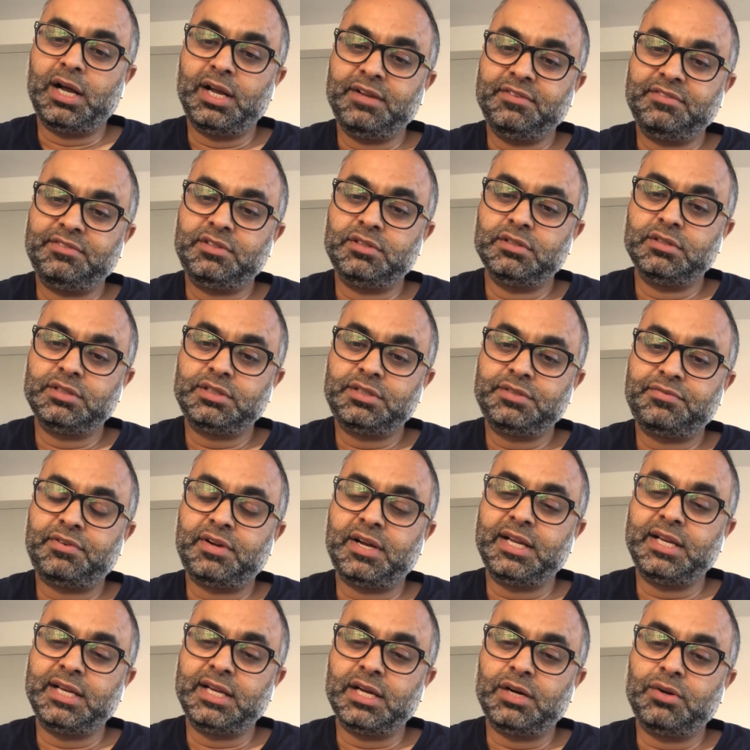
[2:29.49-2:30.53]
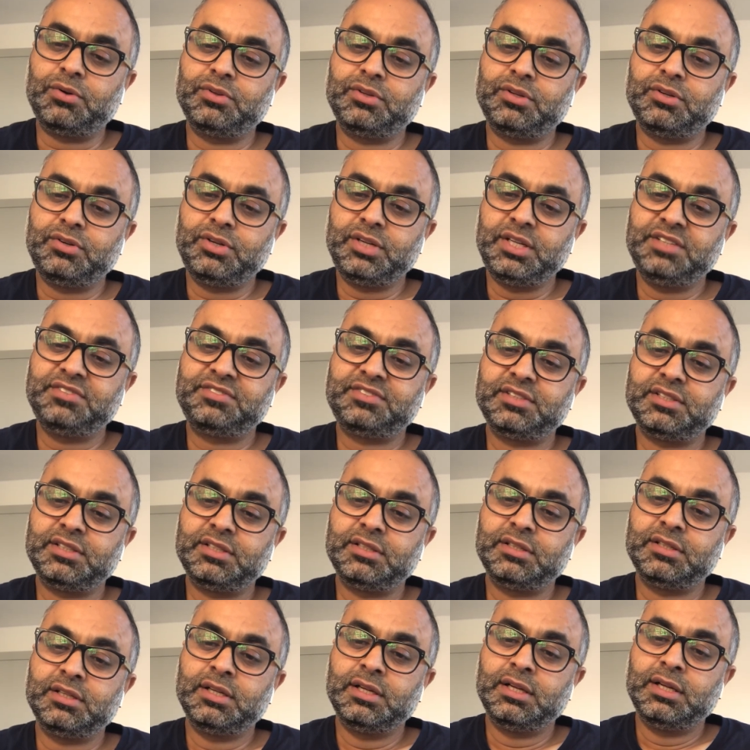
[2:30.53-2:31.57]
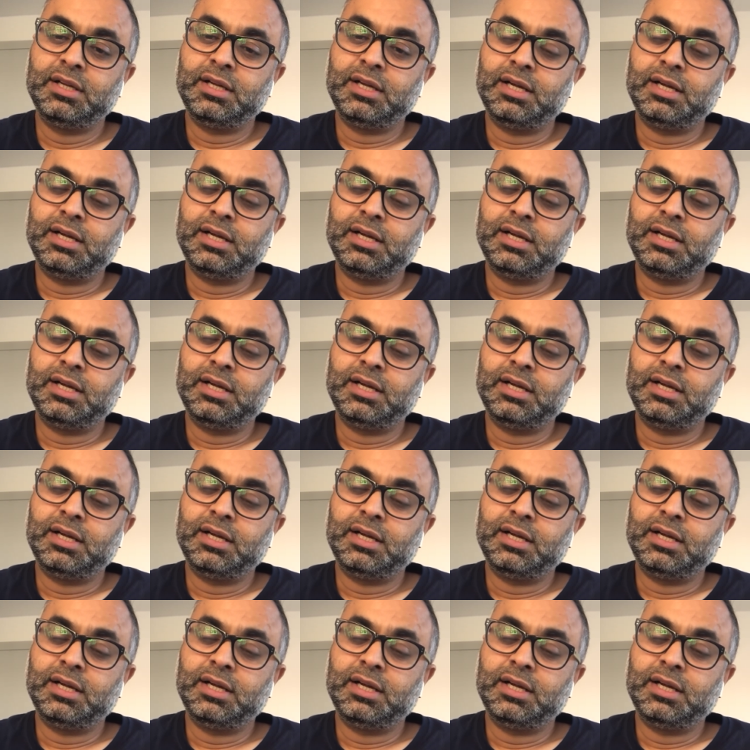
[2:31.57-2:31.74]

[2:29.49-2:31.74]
I've done to find out the reason,